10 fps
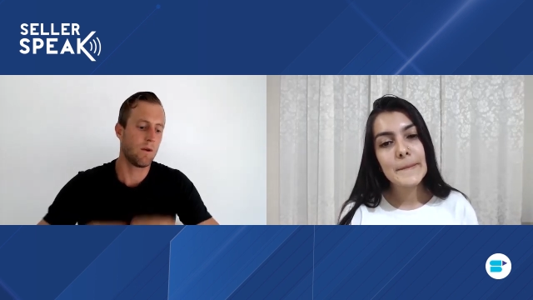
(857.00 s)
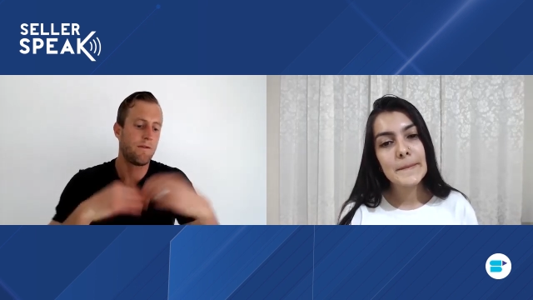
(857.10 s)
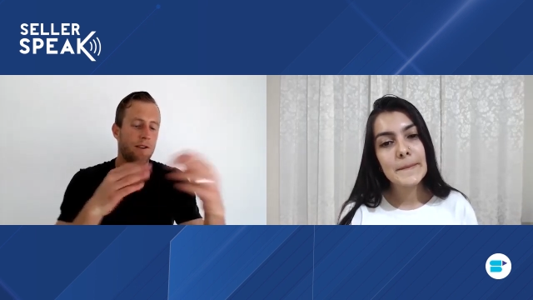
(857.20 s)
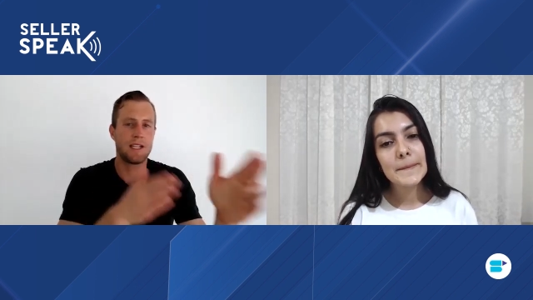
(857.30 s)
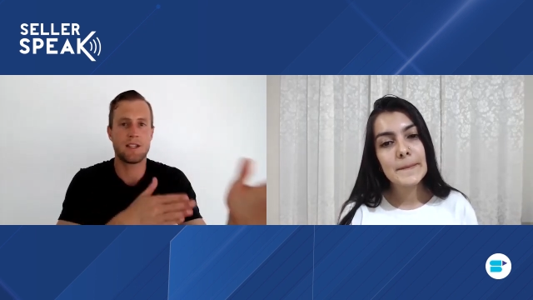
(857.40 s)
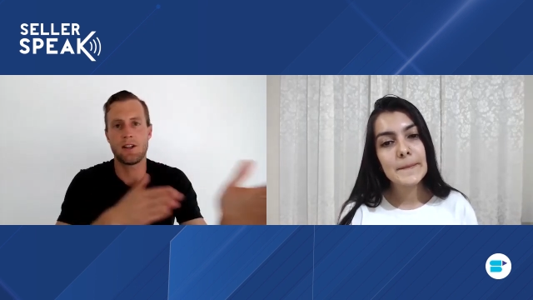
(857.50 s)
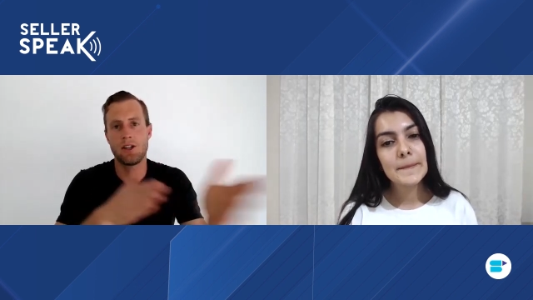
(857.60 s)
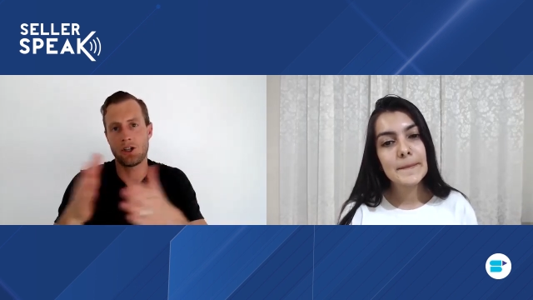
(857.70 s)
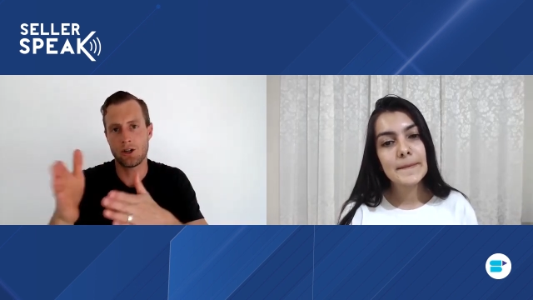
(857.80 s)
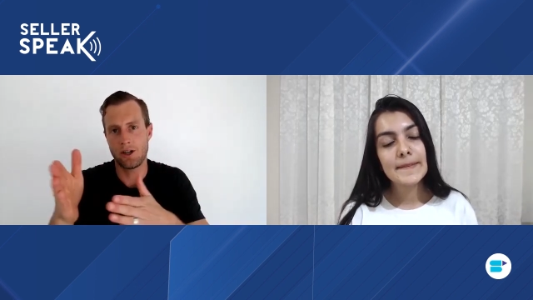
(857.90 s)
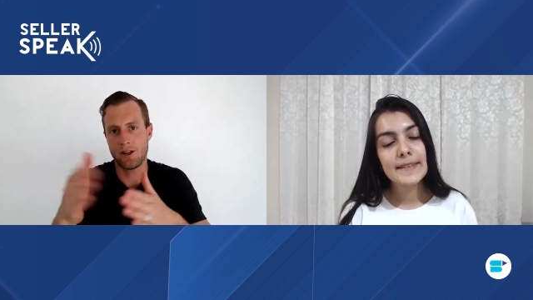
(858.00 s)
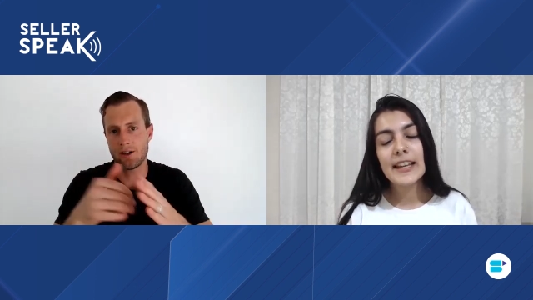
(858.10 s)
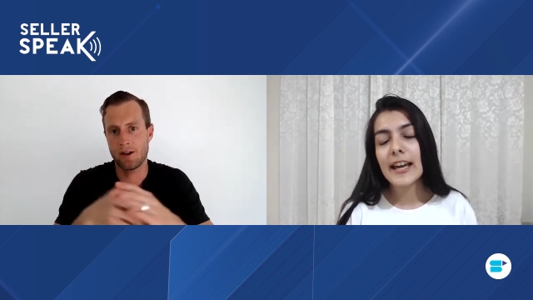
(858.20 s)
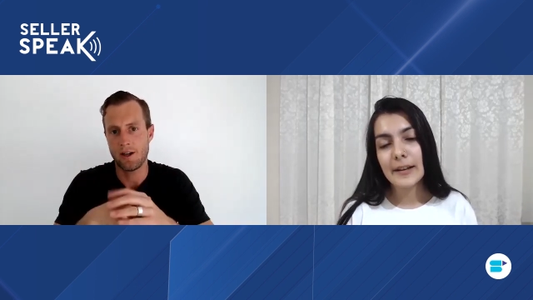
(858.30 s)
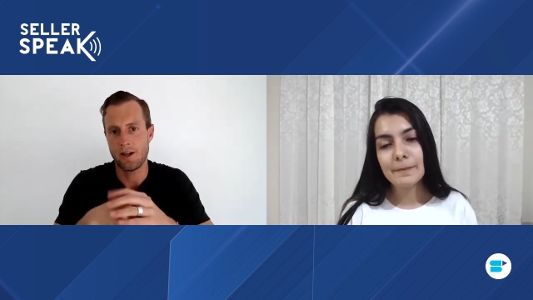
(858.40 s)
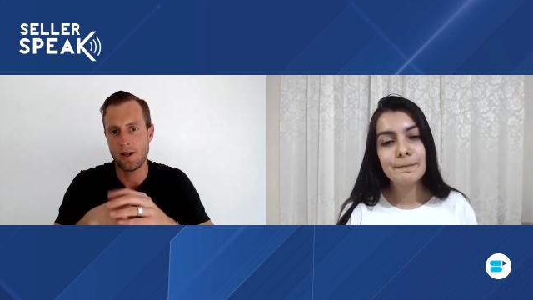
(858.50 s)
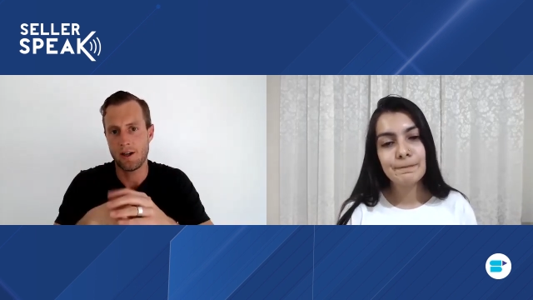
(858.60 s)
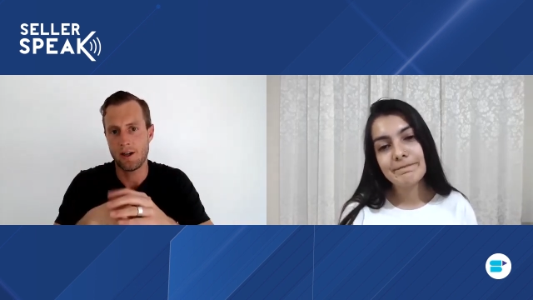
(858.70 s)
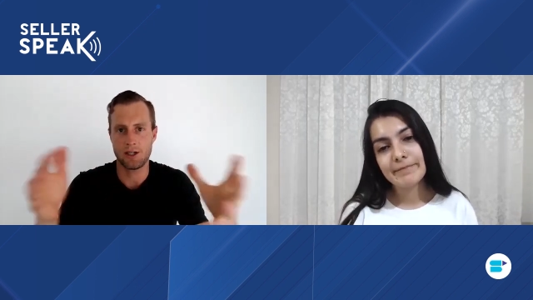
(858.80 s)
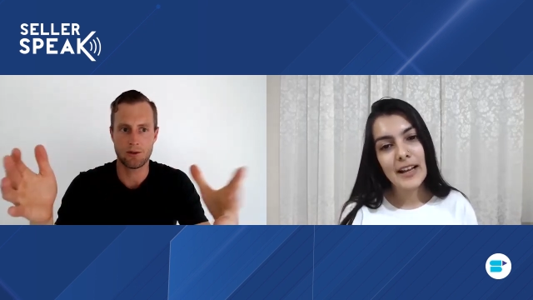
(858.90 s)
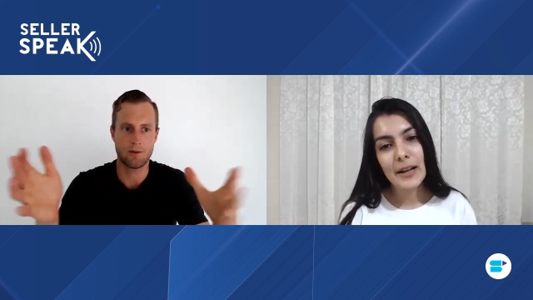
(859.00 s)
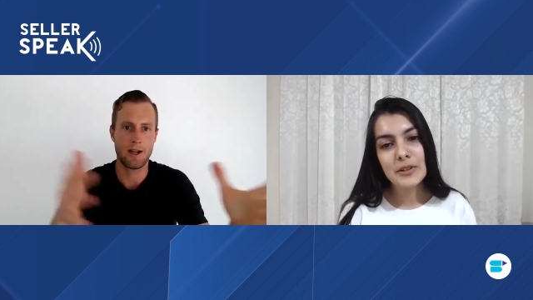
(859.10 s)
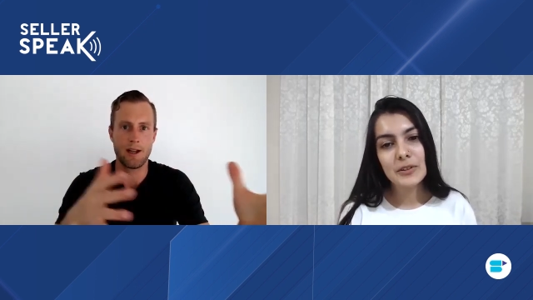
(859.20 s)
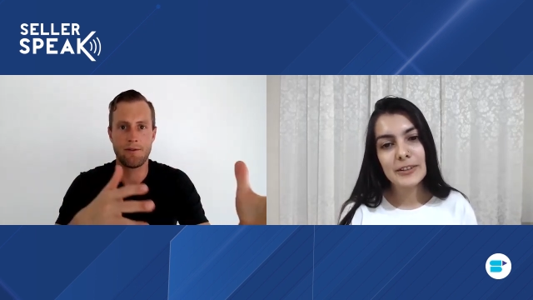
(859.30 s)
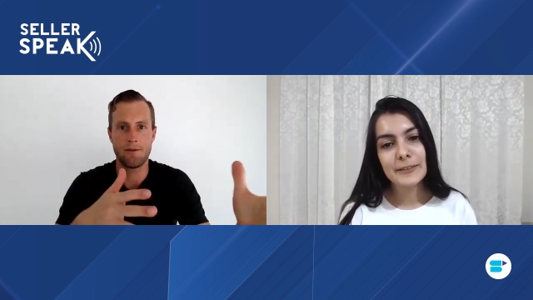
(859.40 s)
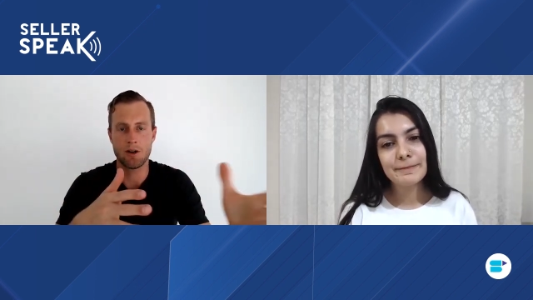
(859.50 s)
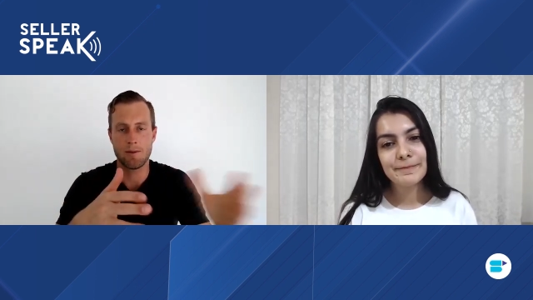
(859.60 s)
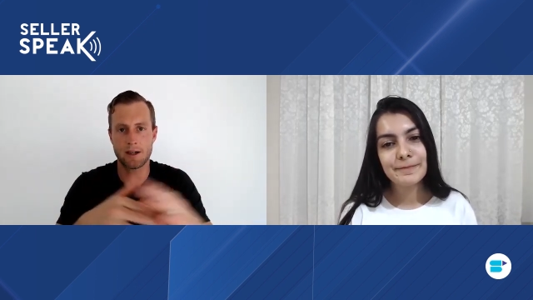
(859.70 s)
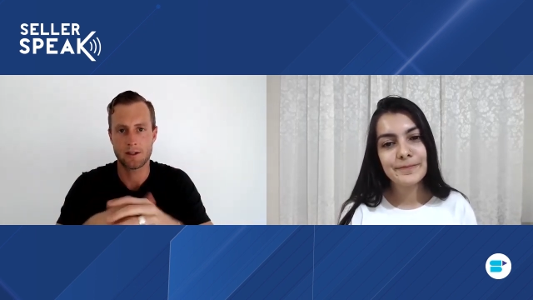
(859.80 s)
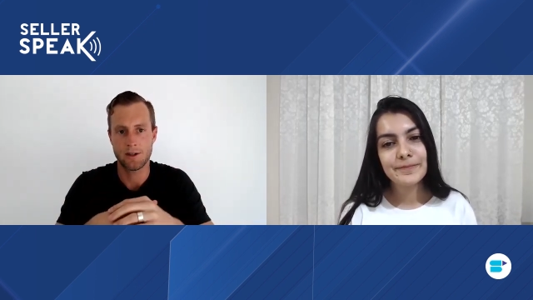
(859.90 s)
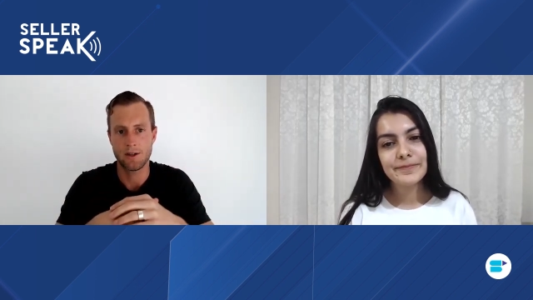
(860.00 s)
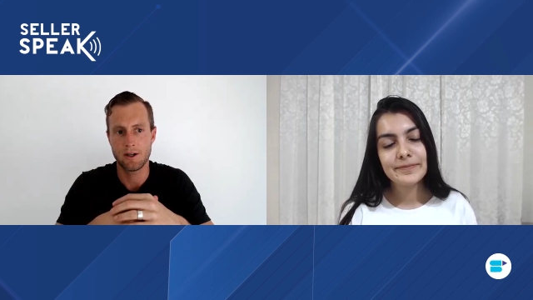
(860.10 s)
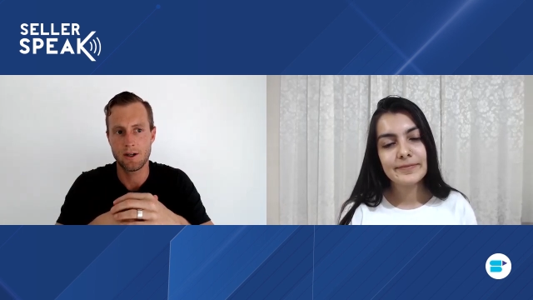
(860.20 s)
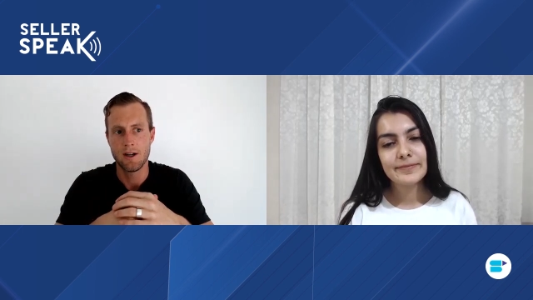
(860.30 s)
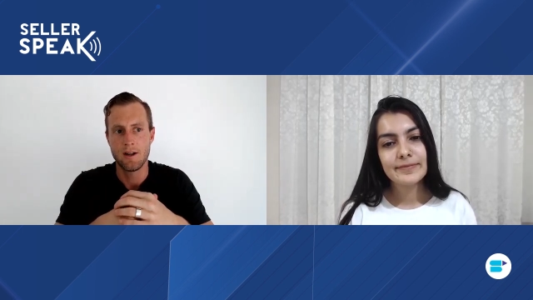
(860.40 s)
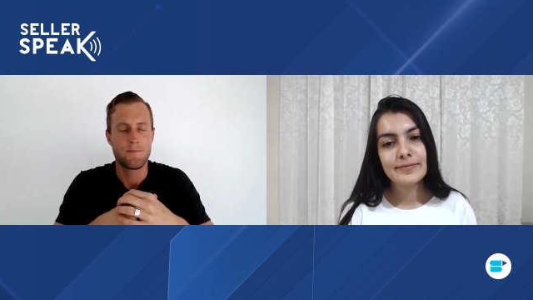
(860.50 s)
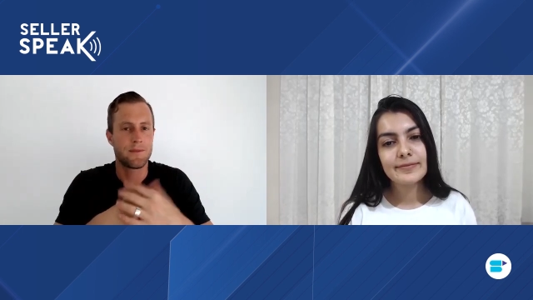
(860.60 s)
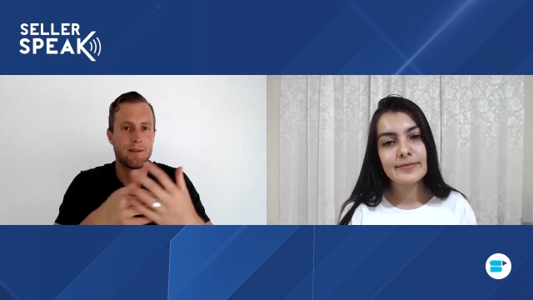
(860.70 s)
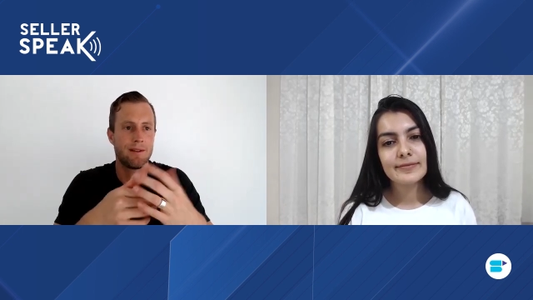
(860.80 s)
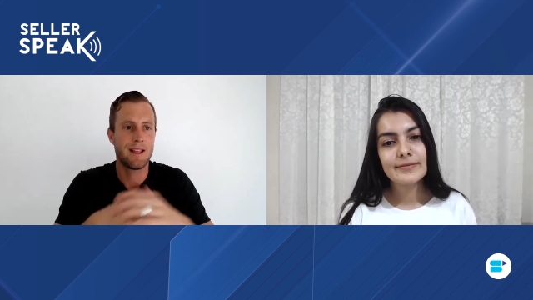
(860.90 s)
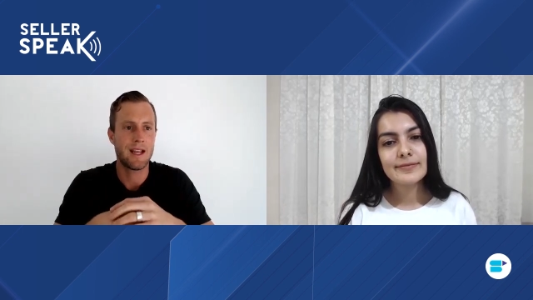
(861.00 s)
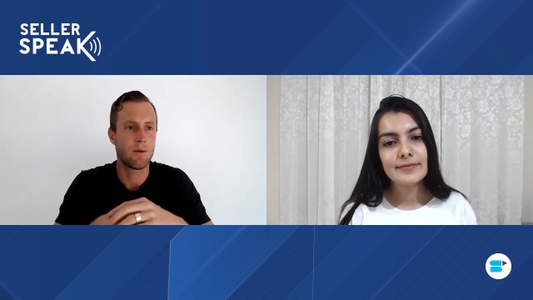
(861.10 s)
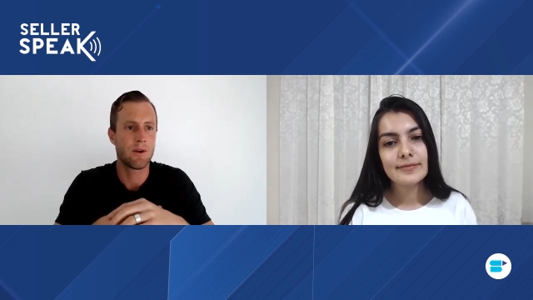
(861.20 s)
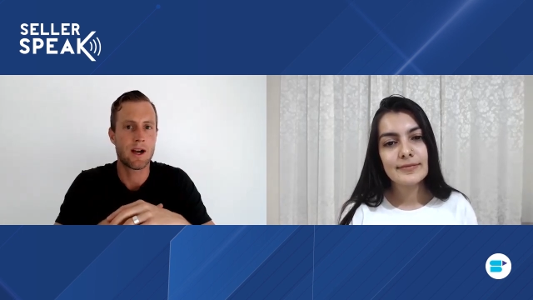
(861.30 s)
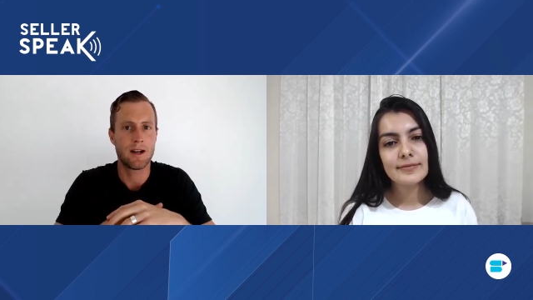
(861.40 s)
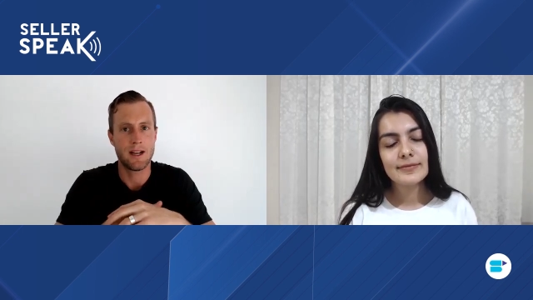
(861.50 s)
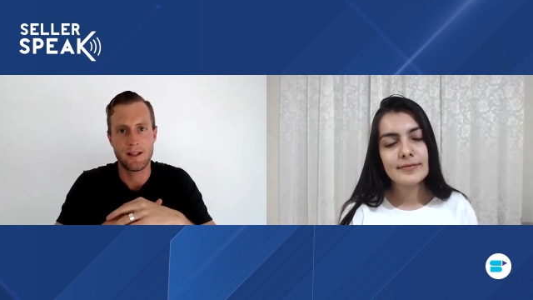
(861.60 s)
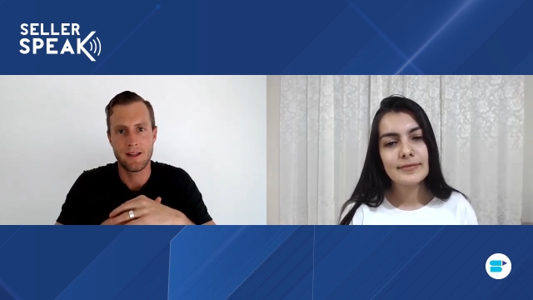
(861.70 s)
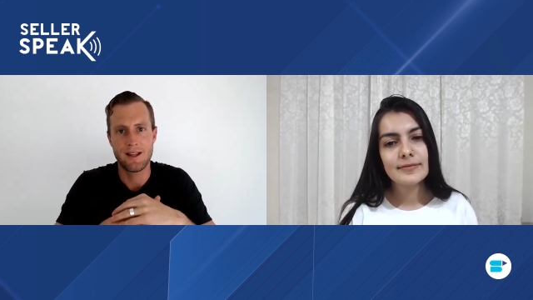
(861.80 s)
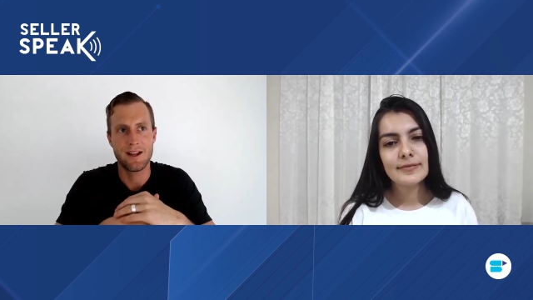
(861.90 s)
Speaker 1: what phase of the journey they're in. Because Rachael Ray, if we go back to her, they were not, a,